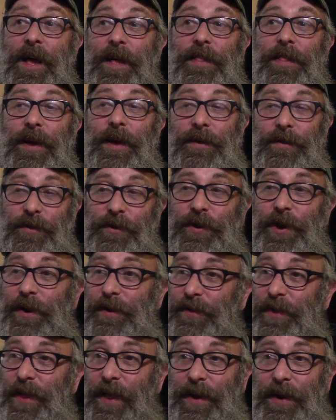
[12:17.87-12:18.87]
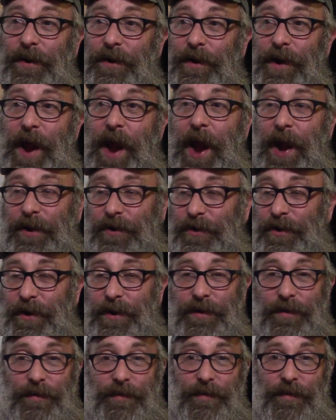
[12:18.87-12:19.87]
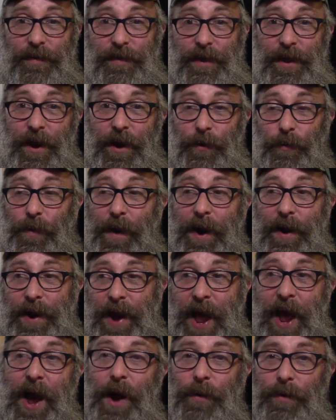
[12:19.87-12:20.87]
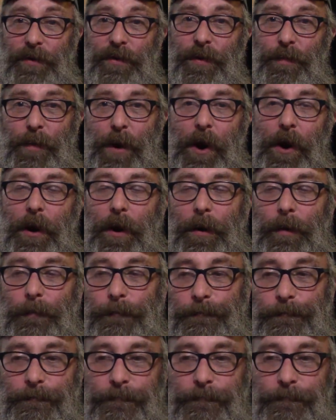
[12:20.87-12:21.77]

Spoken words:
The chicks that are hatching, right now and tomorrow,